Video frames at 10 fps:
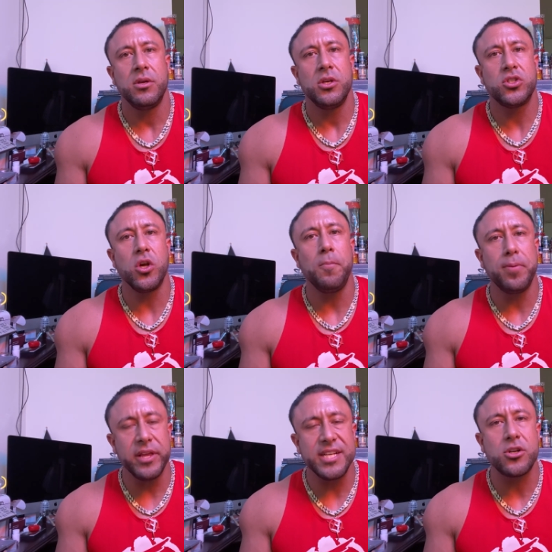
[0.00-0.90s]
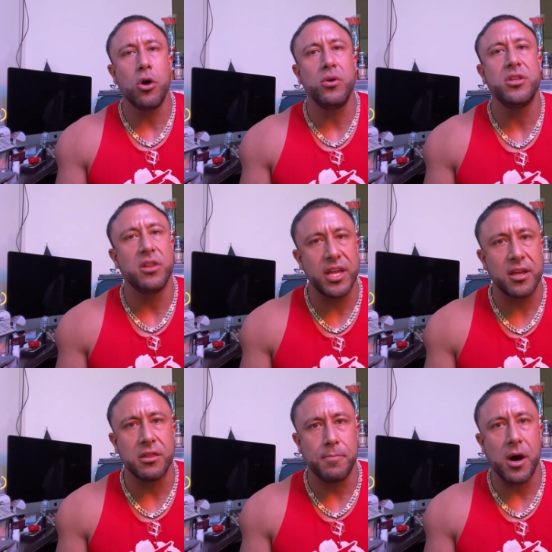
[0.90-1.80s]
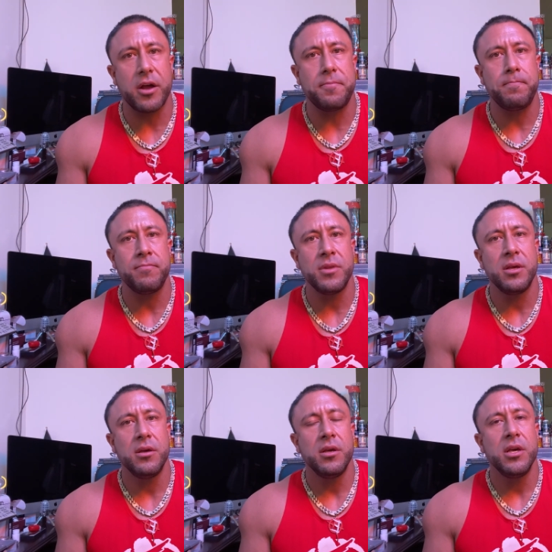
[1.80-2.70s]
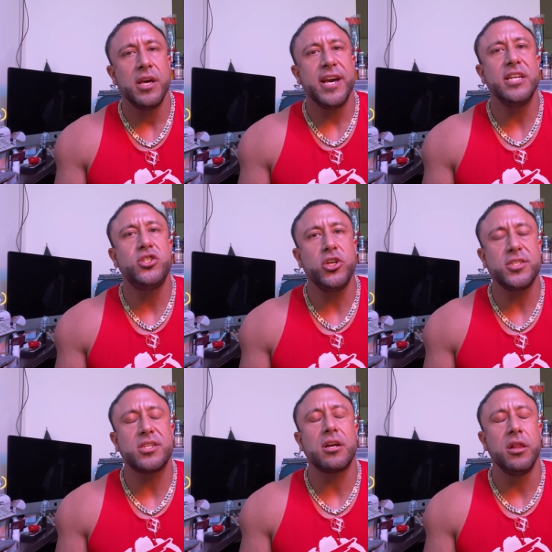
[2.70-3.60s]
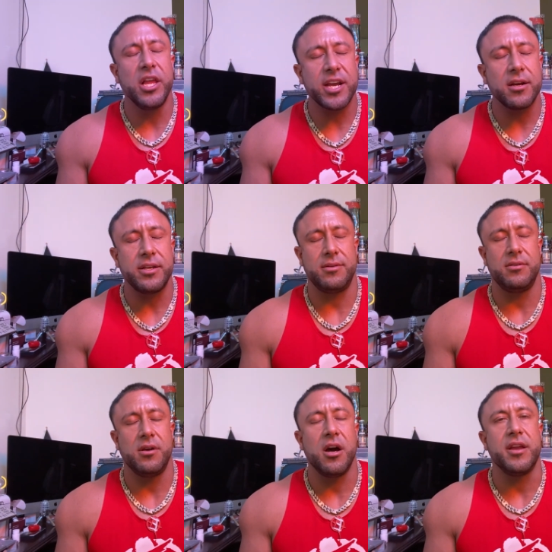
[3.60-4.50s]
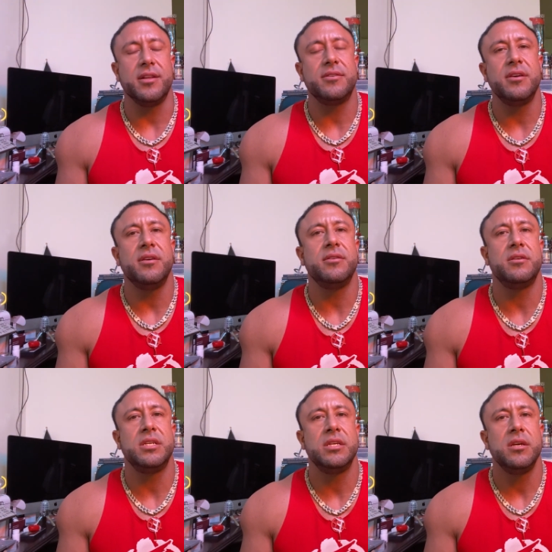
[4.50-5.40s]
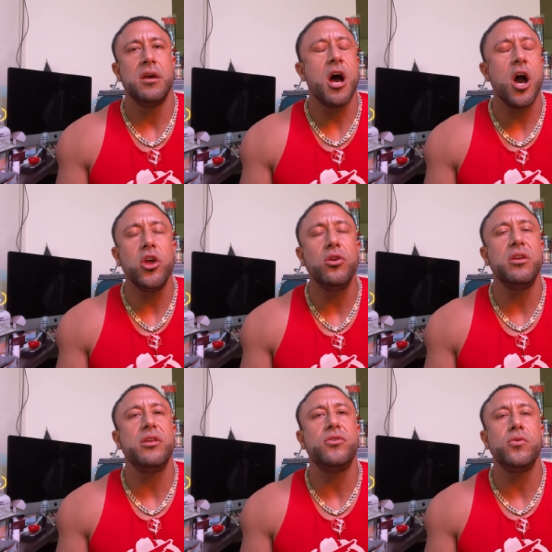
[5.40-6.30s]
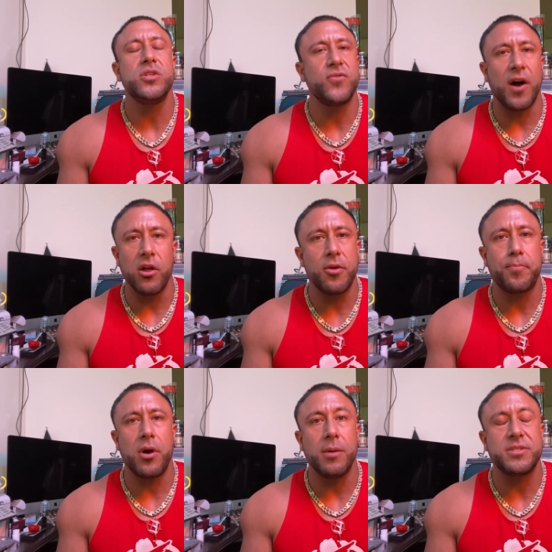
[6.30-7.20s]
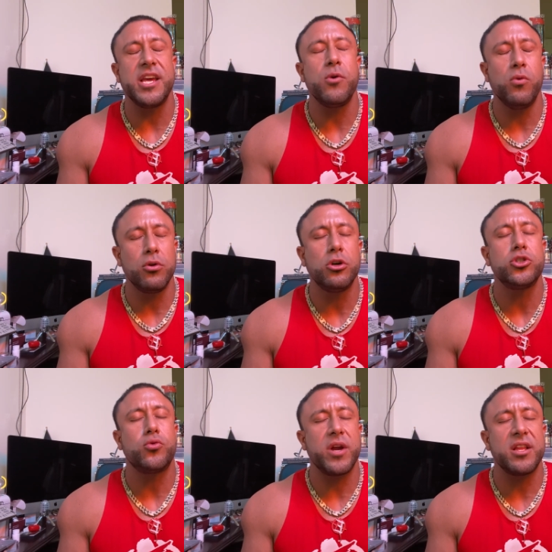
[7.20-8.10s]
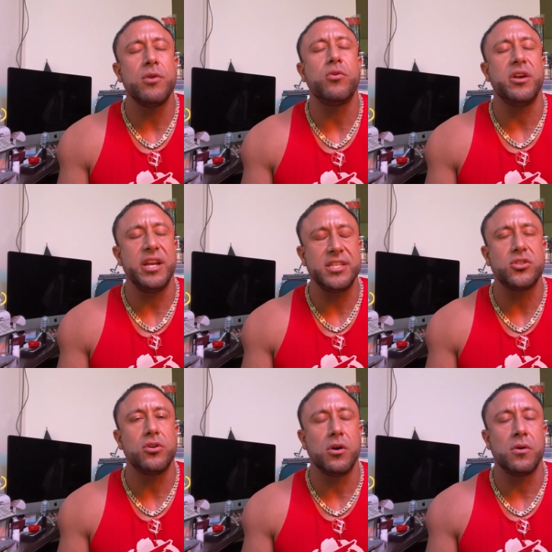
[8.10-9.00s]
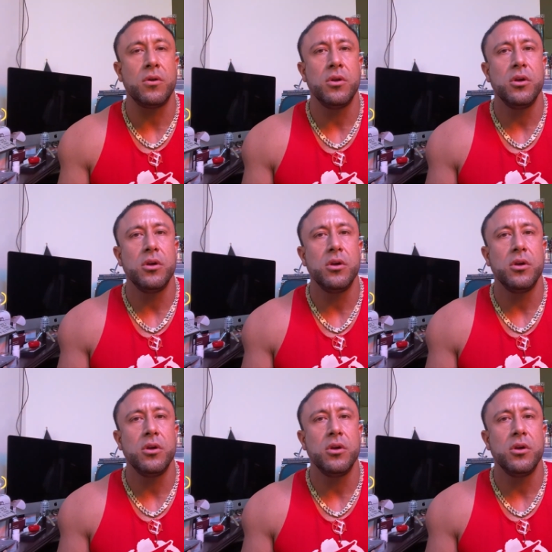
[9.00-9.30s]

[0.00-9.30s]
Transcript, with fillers: So please go in the link in the bottom and just click on it. All you need to do is follow the prompts. It will go directly where it needs to go.